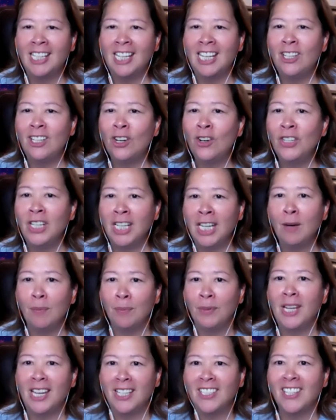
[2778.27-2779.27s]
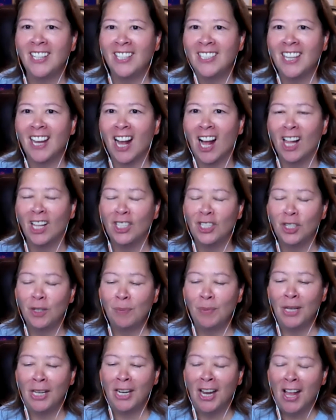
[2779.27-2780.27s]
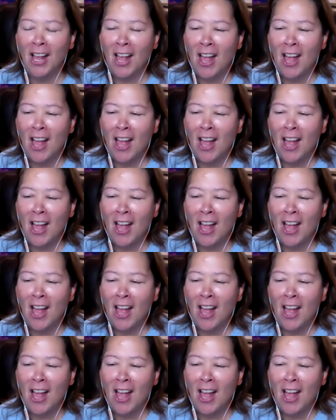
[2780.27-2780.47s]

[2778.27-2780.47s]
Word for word: and you don't need a phd in psychology but